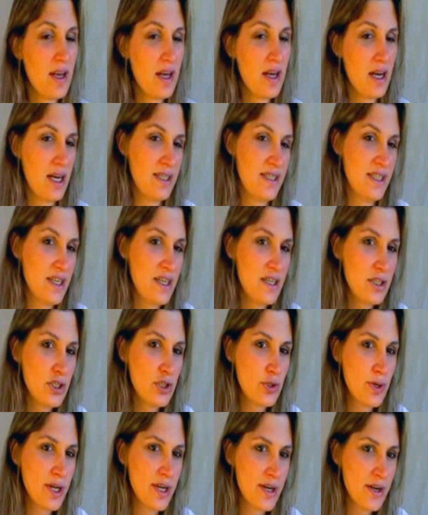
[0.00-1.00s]
I did
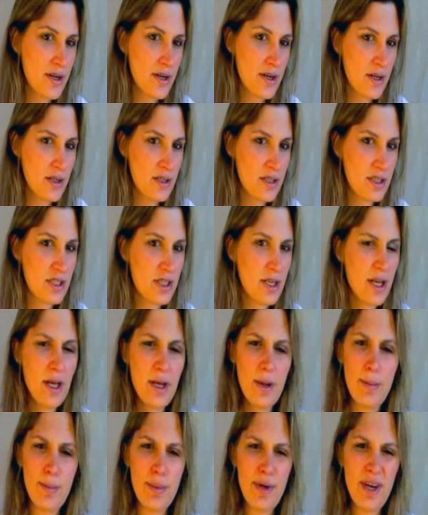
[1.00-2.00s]
enjoy girls,
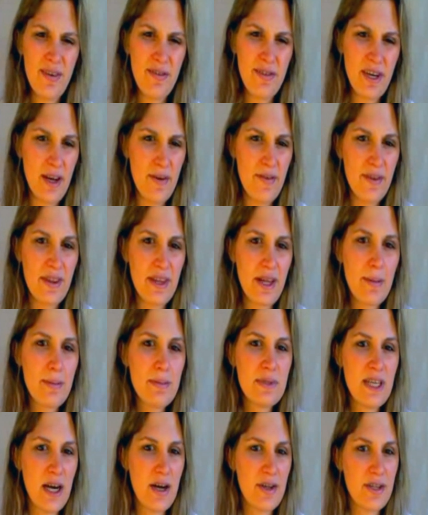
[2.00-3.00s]
but even having them
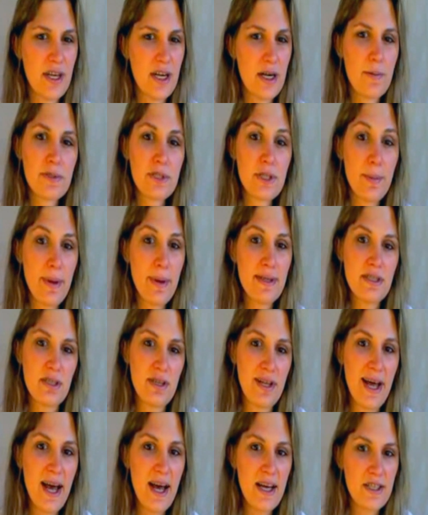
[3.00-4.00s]
down there was a mental
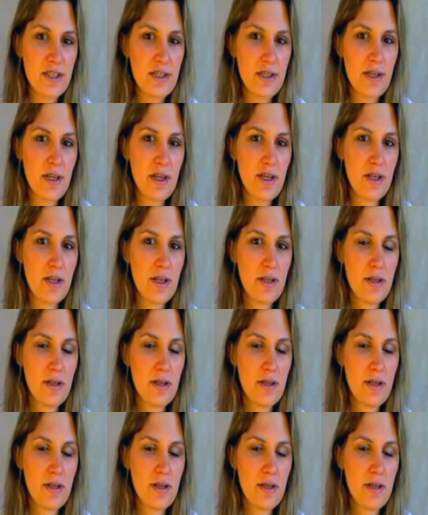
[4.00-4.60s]
hassle.